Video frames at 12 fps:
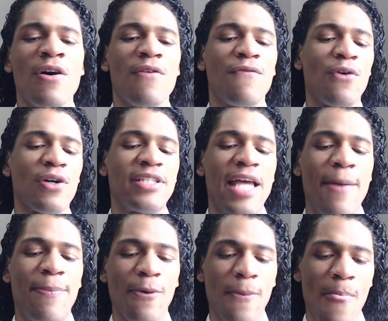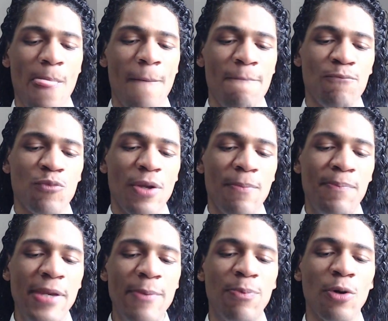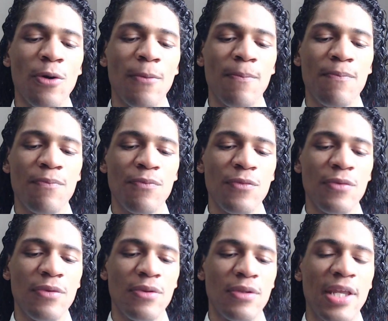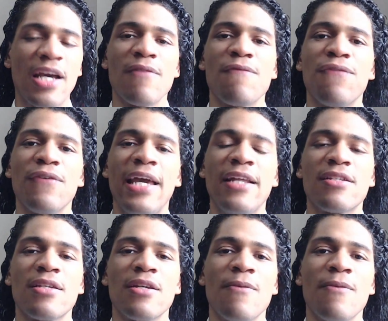For example, they conflate